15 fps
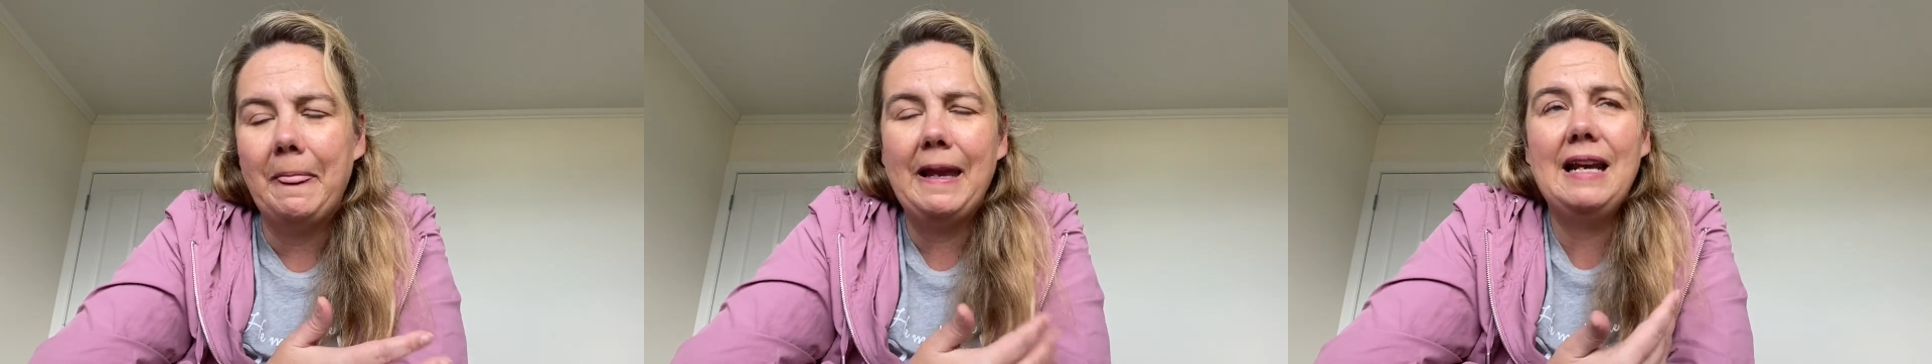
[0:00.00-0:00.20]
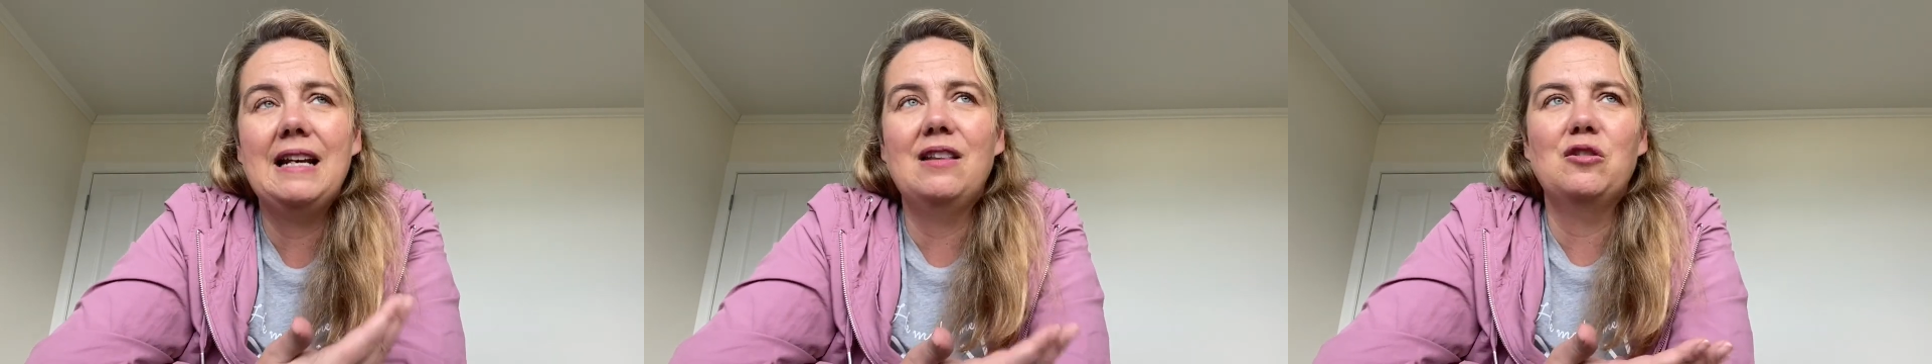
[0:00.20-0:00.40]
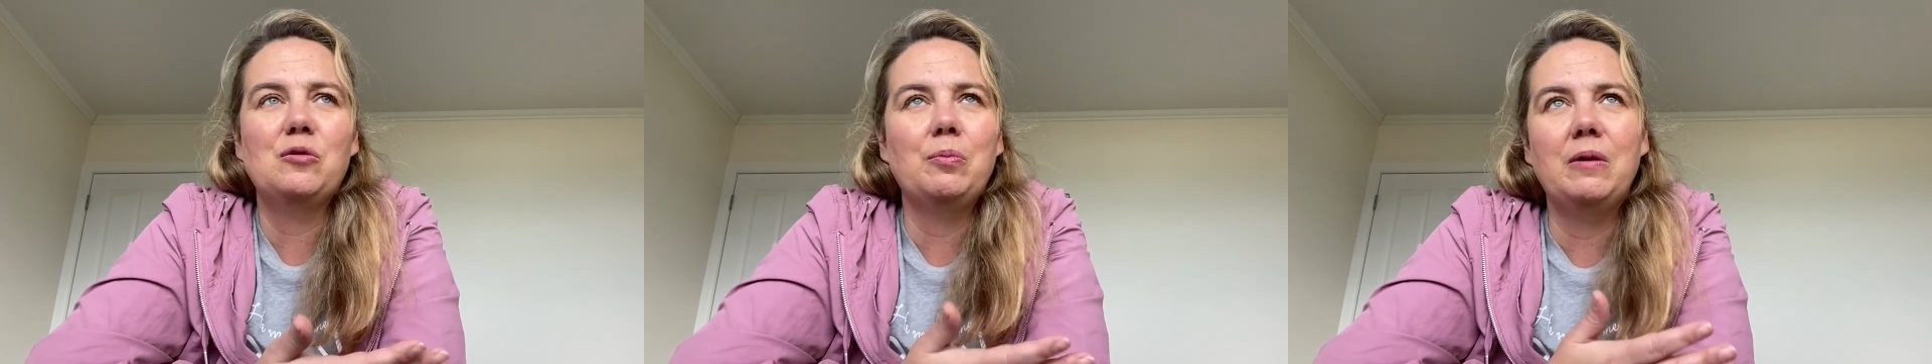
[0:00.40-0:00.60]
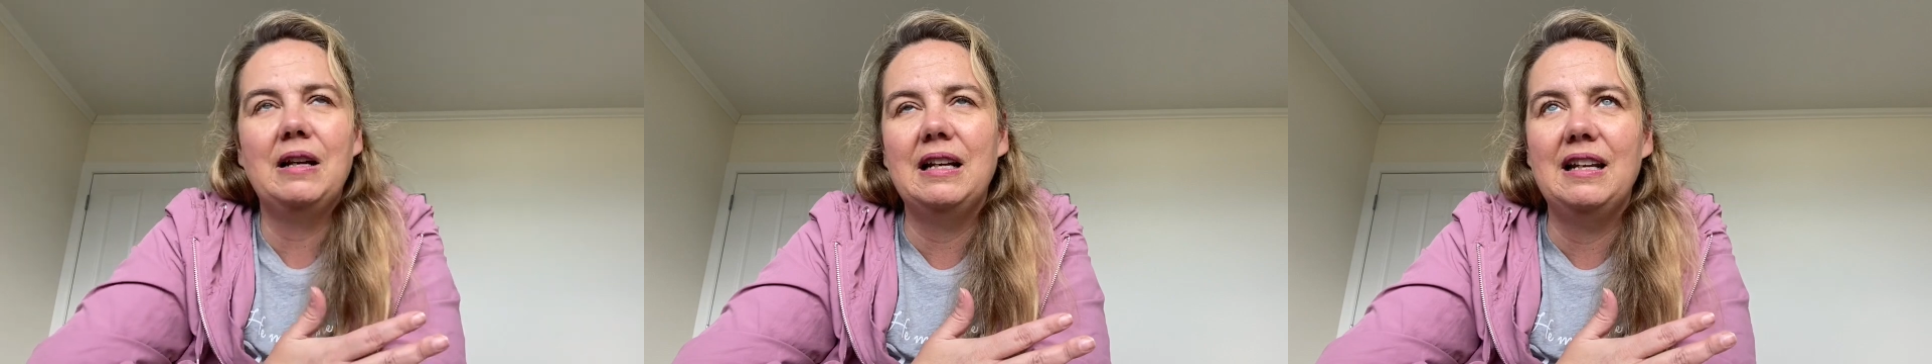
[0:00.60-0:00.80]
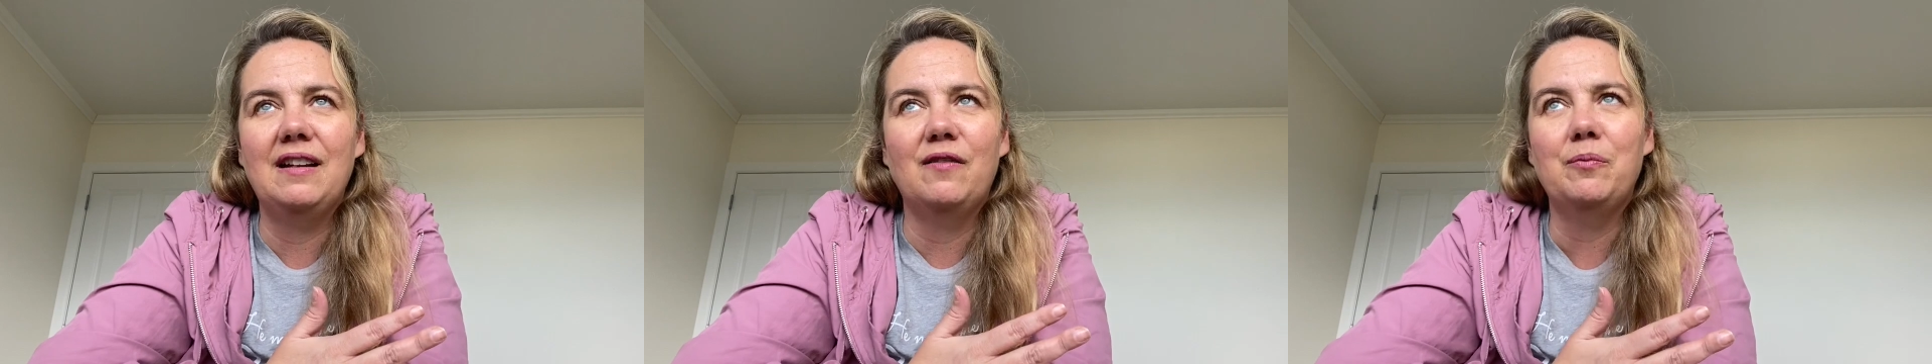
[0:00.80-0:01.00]
And there's
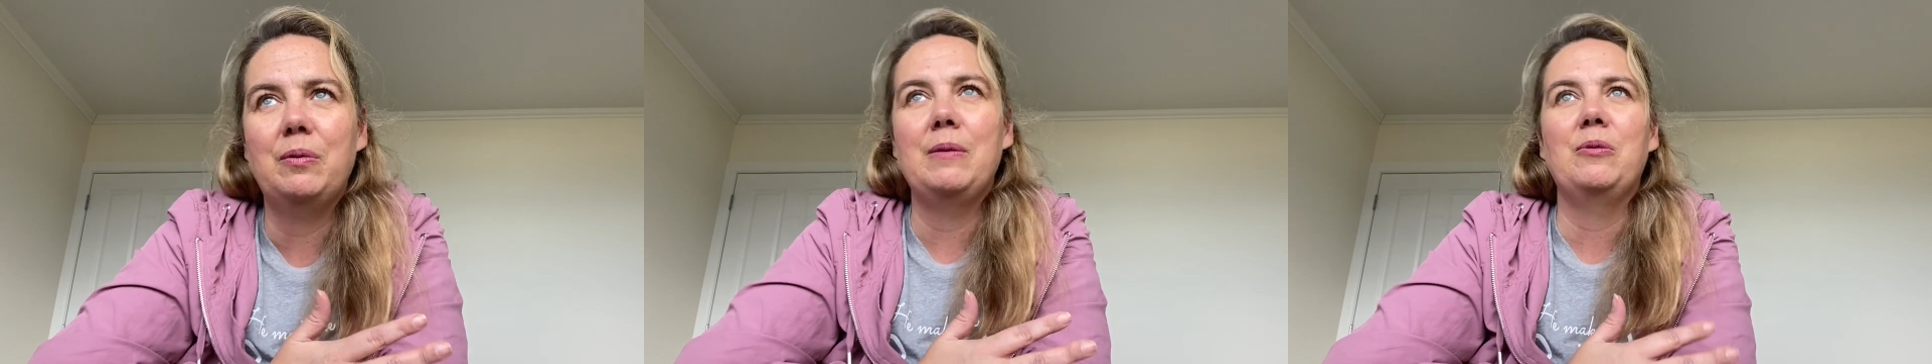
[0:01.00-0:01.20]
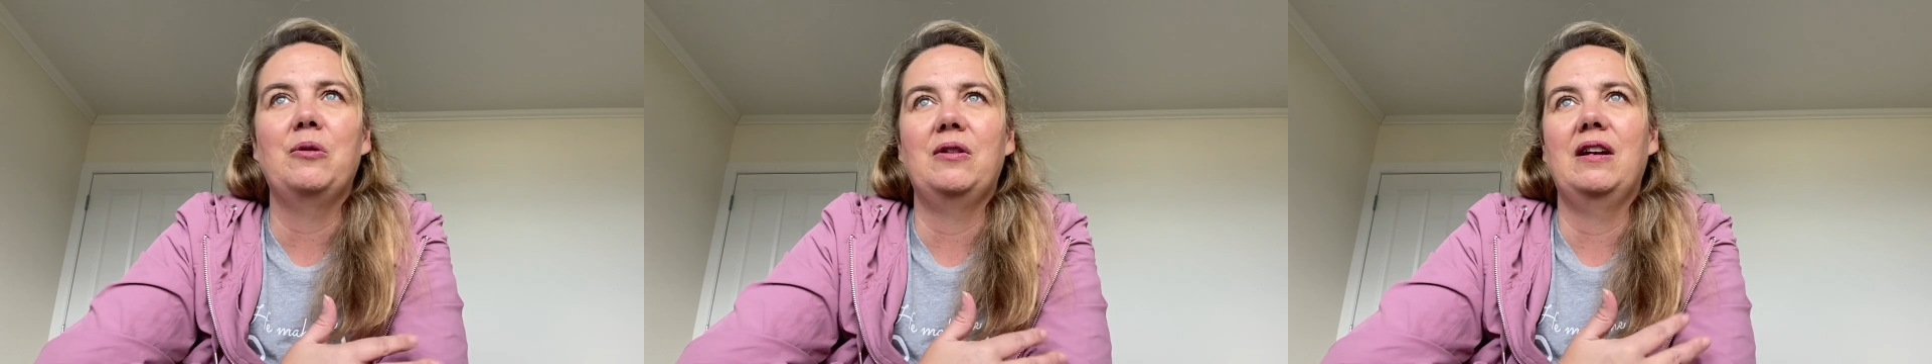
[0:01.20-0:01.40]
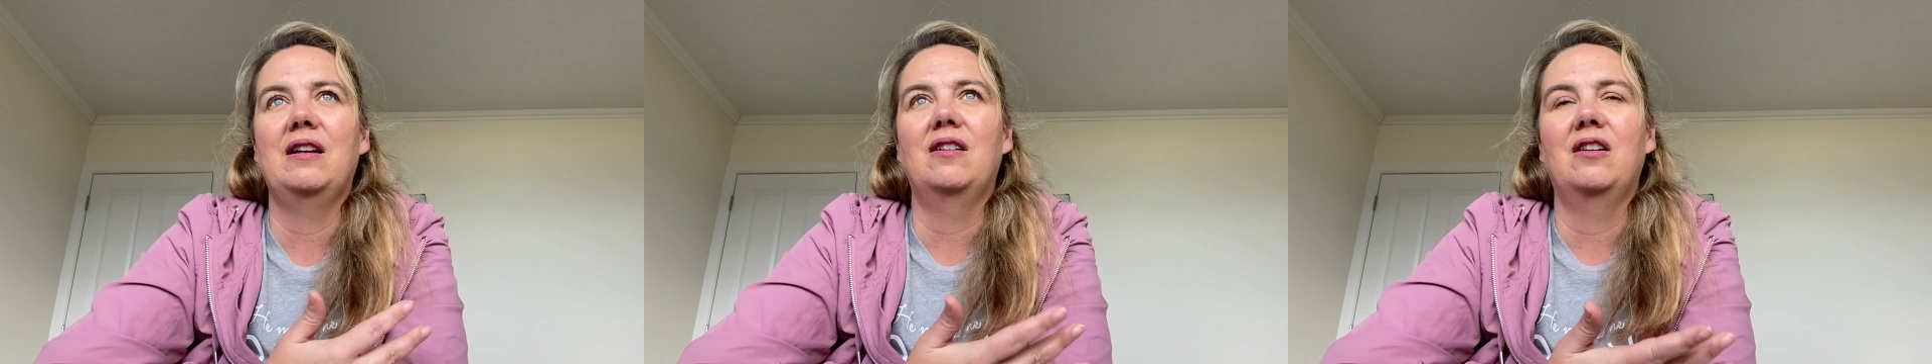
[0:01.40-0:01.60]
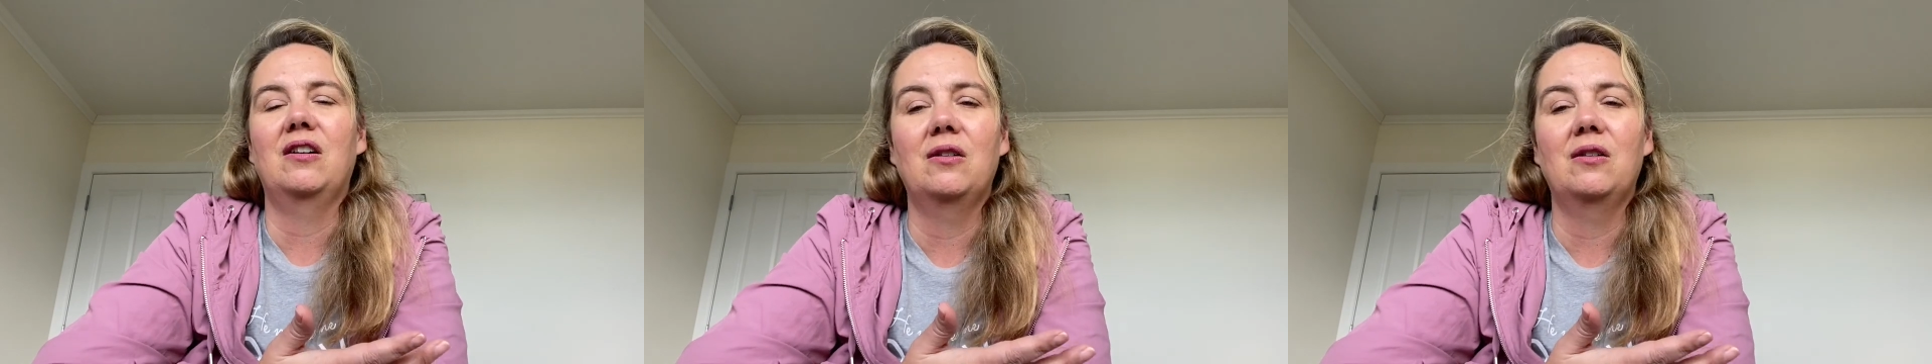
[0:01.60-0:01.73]
plenty of people that